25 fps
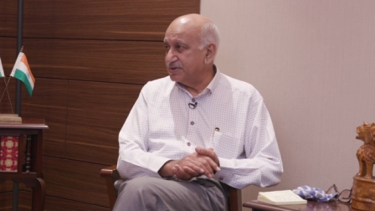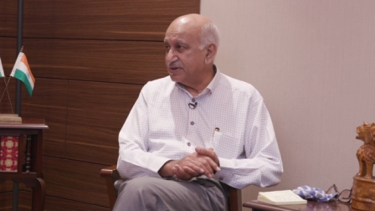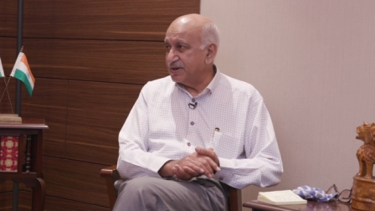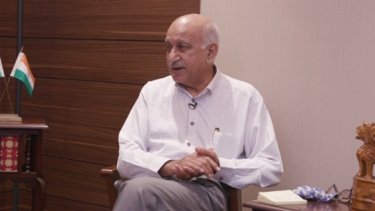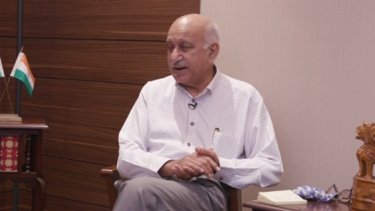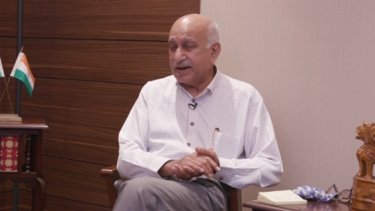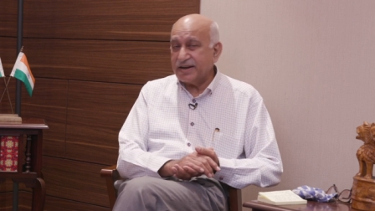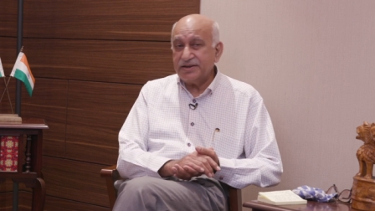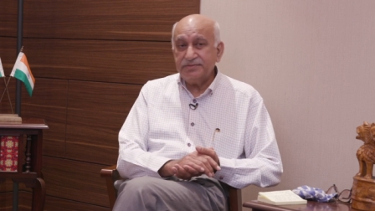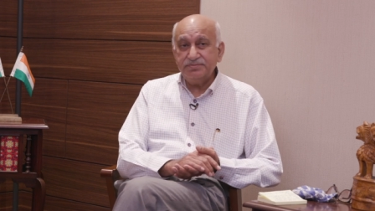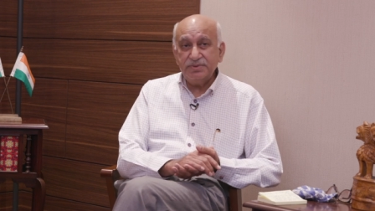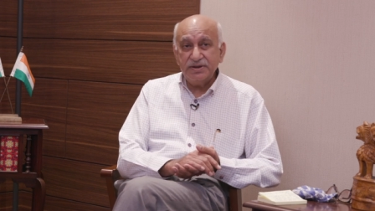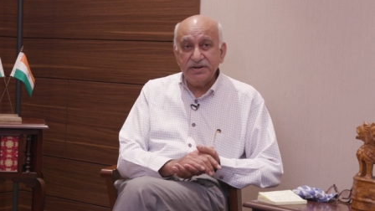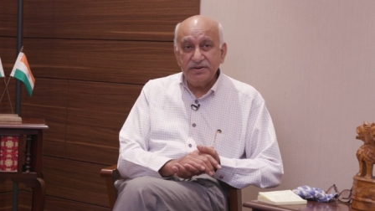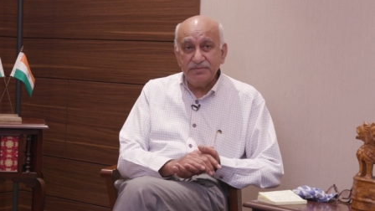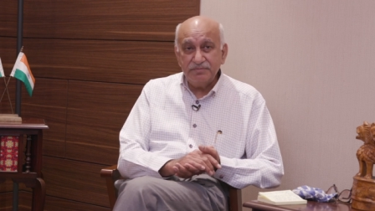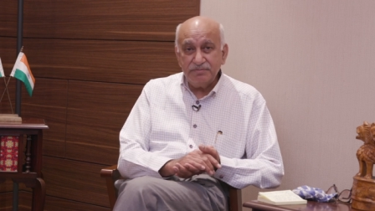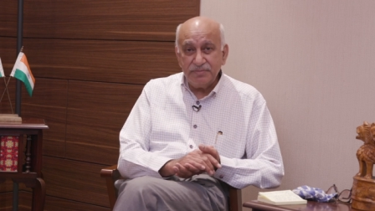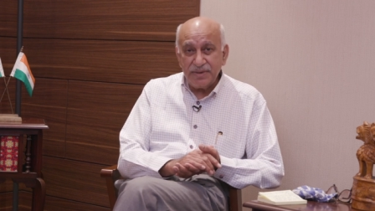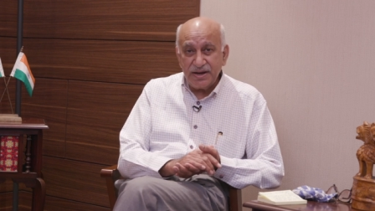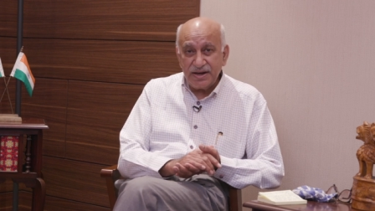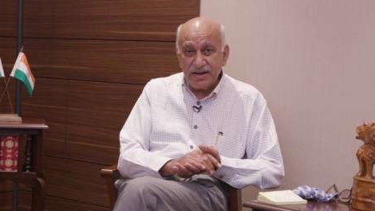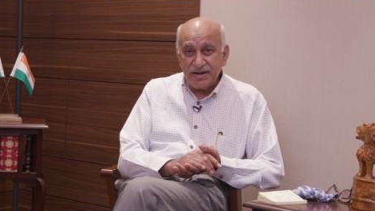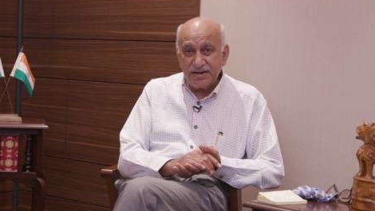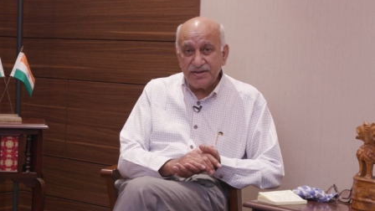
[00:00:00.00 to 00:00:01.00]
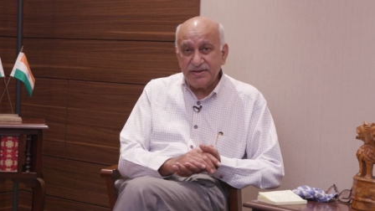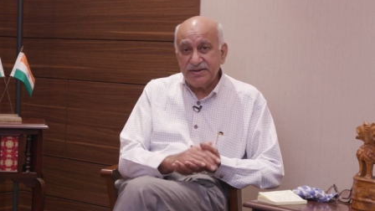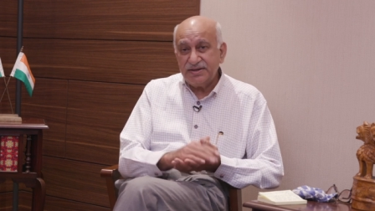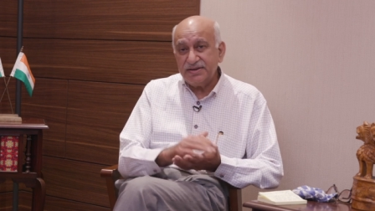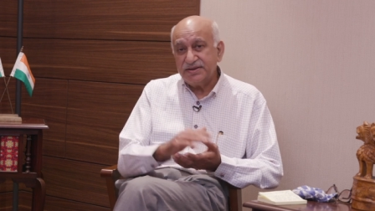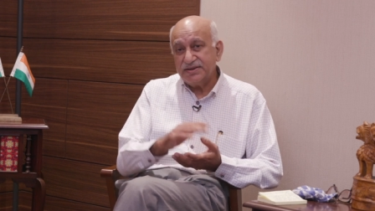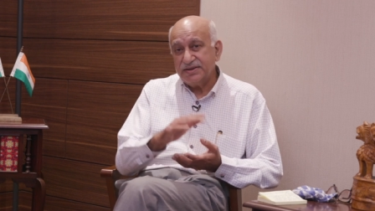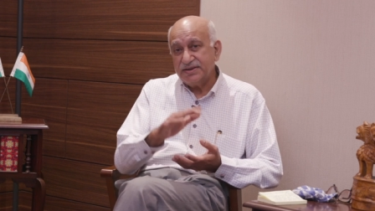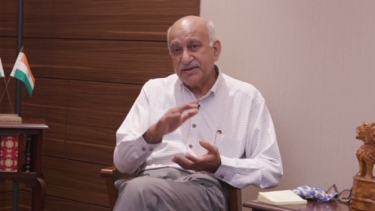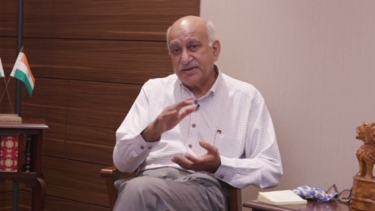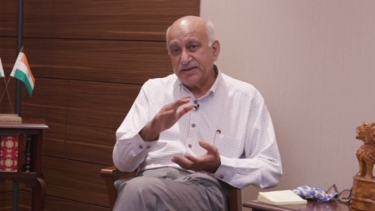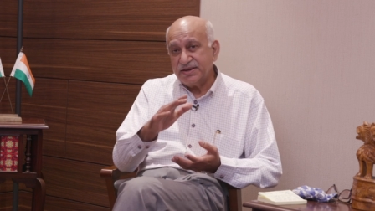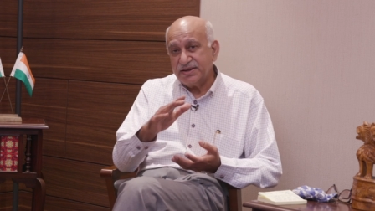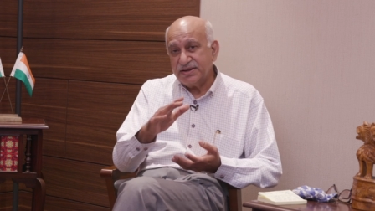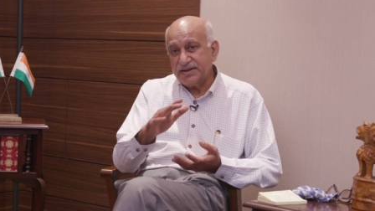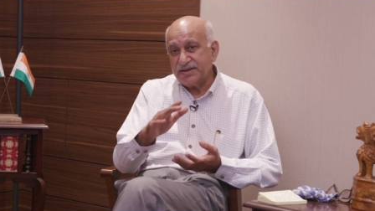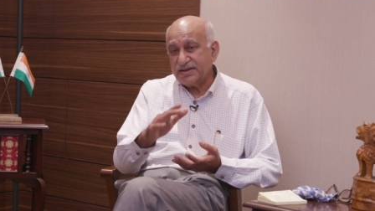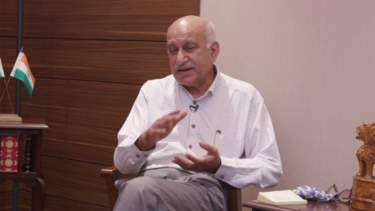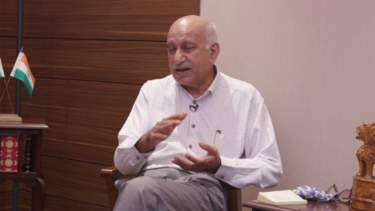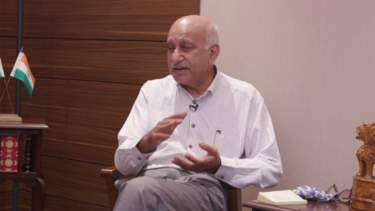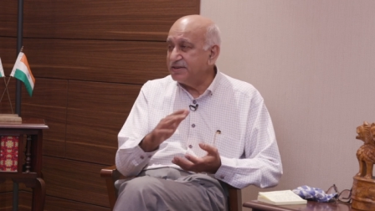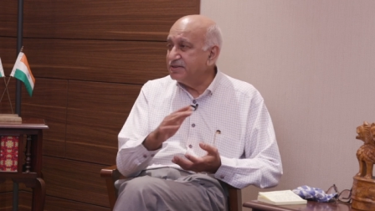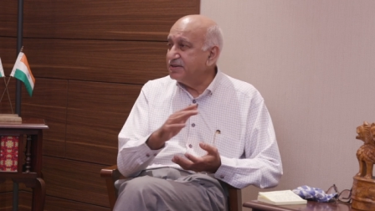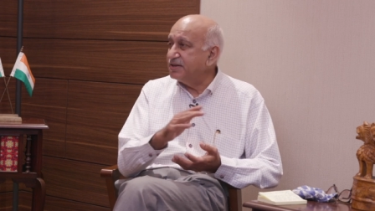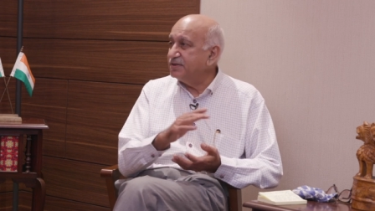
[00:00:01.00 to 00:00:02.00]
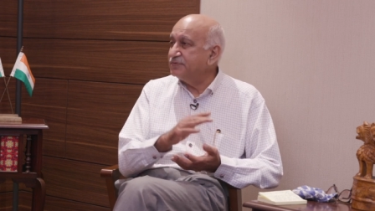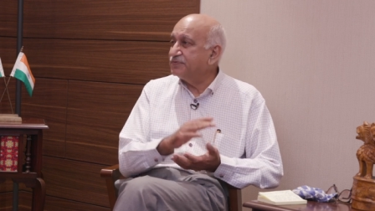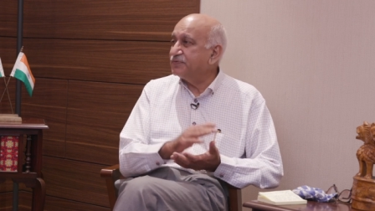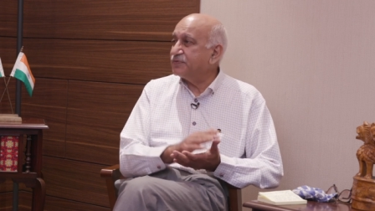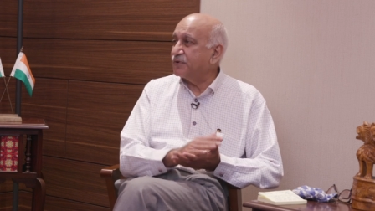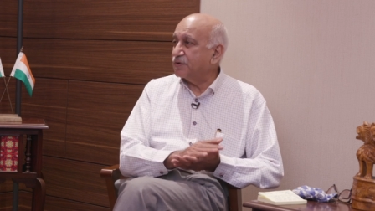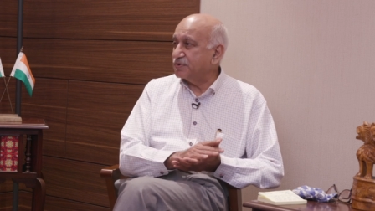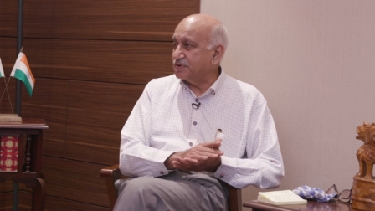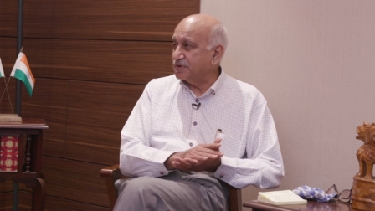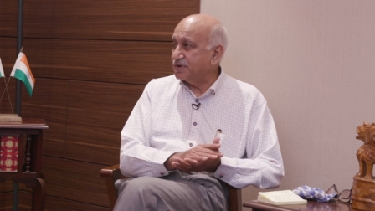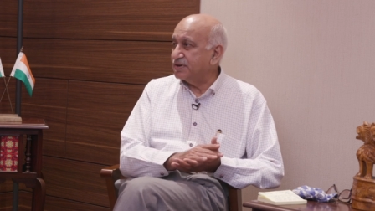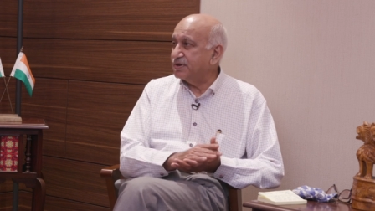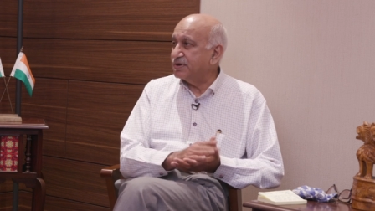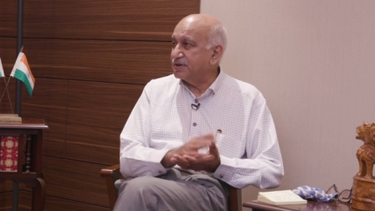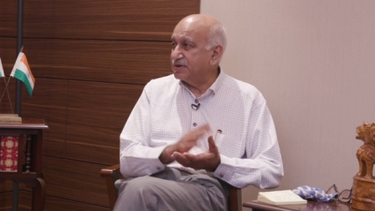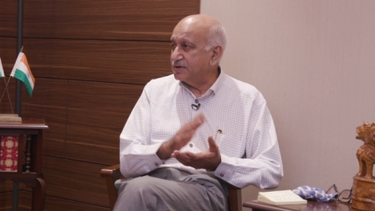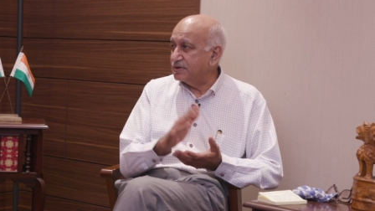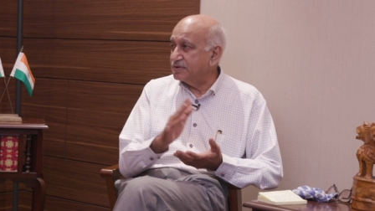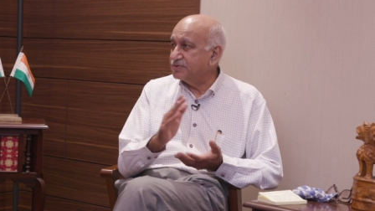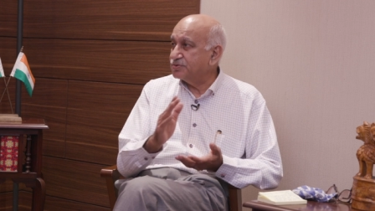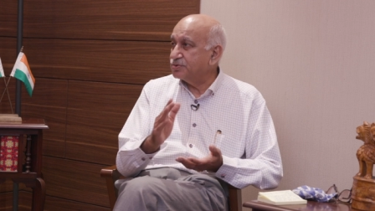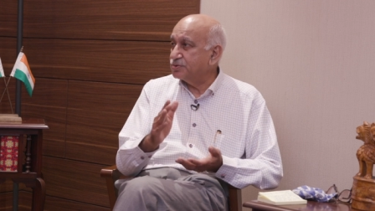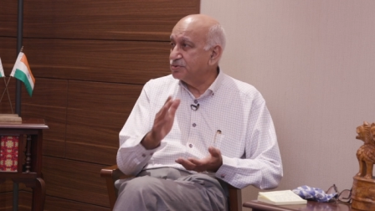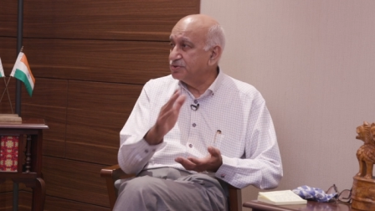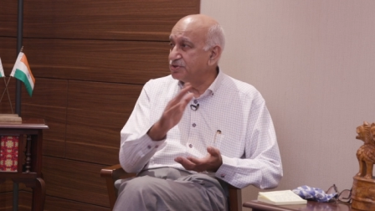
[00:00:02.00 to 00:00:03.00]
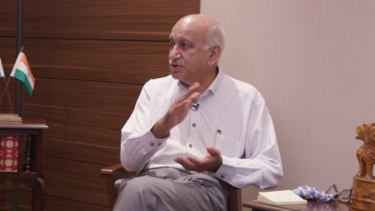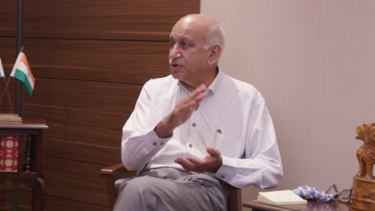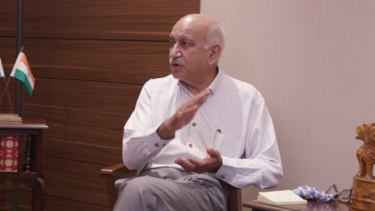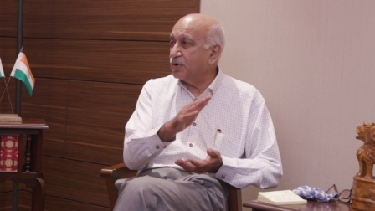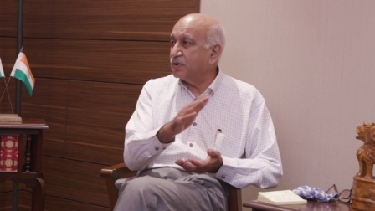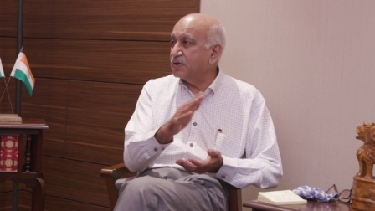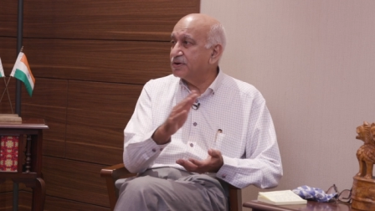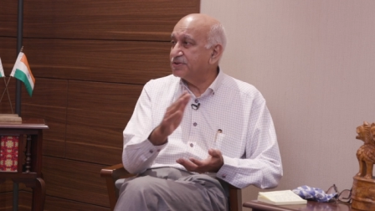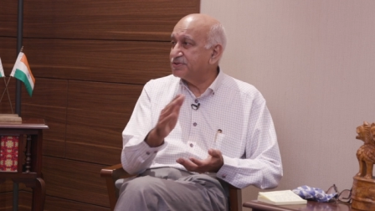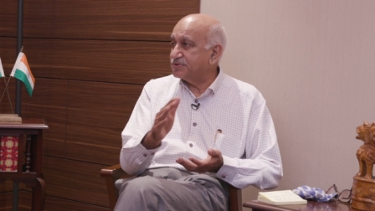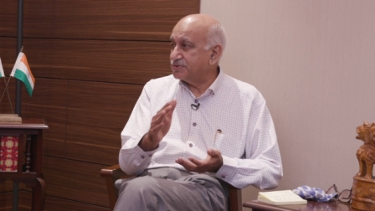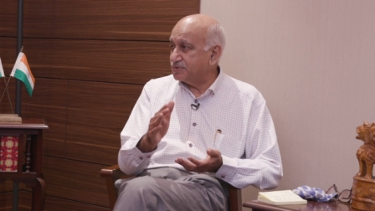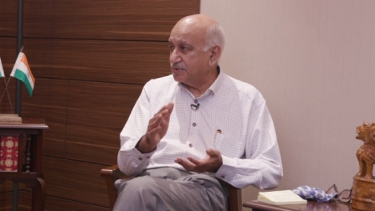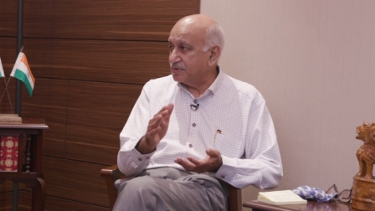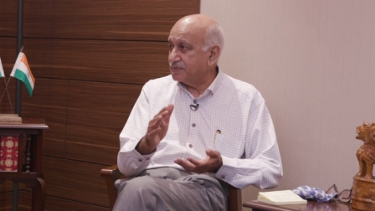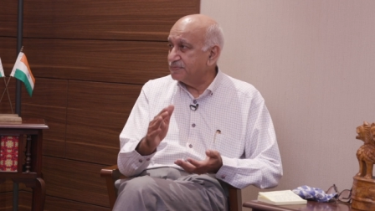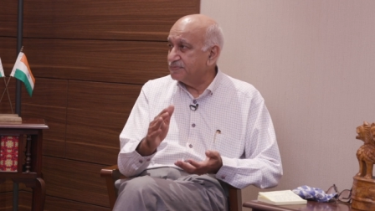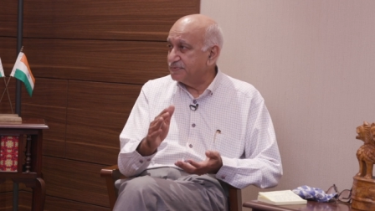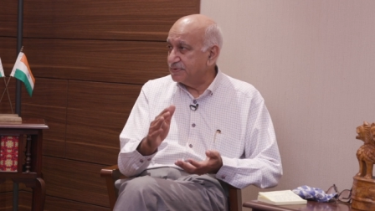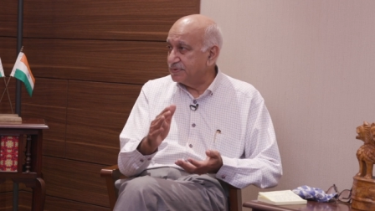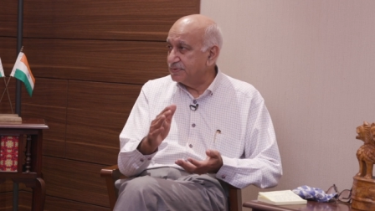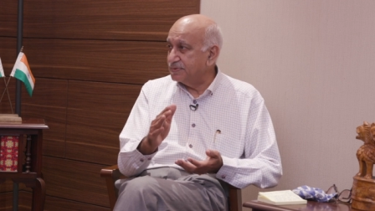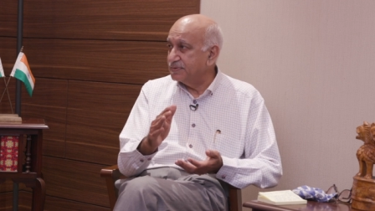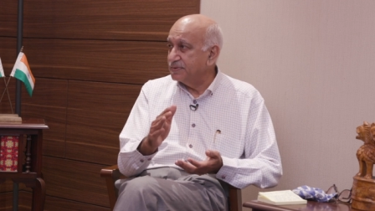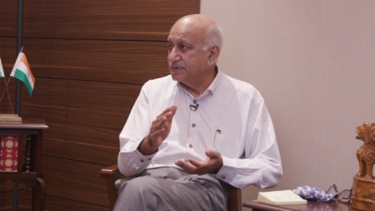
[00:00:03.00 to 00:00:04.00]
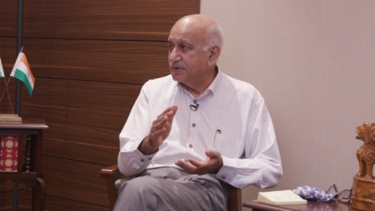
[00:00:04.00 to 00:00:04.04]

had been made in 1940 through the August offer,